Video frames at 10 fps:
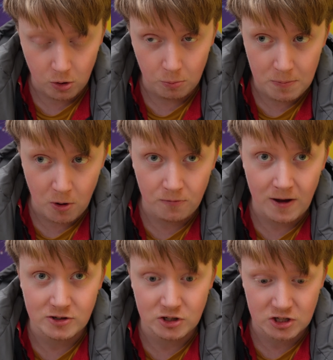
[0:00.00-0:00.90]
and we both
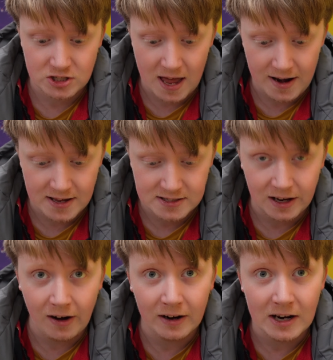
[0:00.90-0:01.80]
actually just sat there
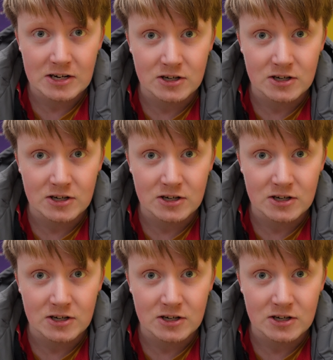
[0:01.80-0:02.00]
staring at each